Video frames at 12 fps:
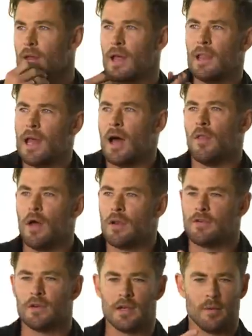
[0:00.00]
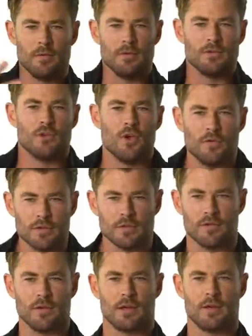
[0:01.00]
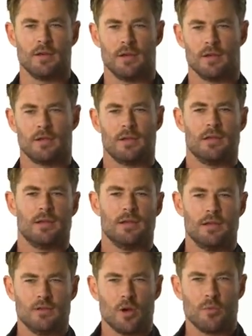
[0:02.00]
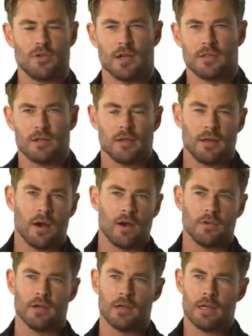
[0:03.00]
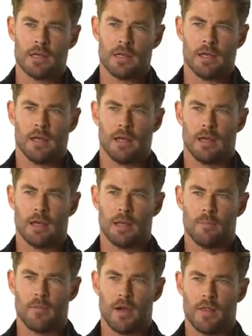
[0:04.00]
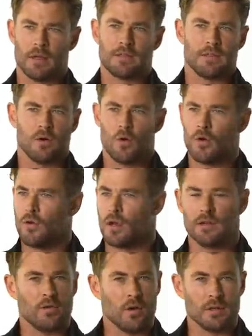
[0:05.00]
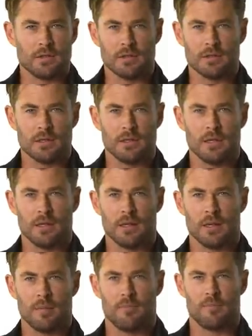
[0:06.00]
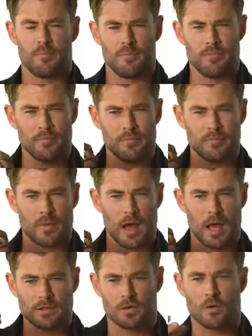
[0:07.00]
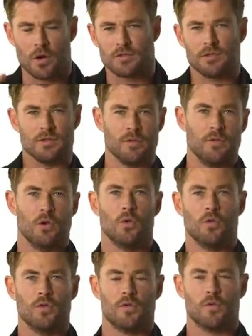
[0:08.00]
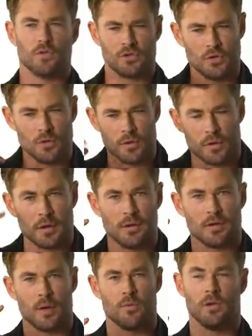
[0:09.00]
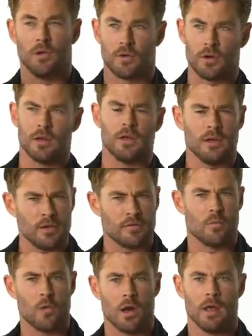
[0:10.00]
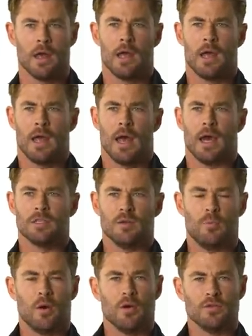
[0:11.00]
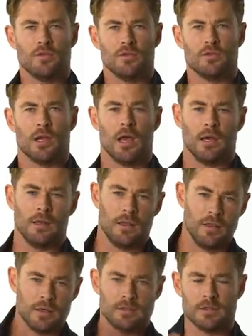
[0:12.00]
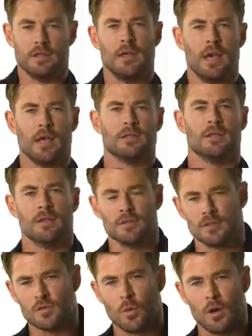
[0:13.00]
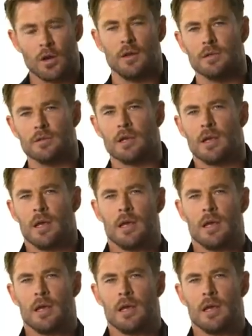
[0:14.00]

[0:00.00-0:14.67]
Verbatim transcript: allow that to come to the surface of the, you know, the interpretation of the character. Um, and that's all great directors. They, they, ask questions of you to force you to think deeper and look at it in a different way, as opposed to saying, this is the answer, this is what it is.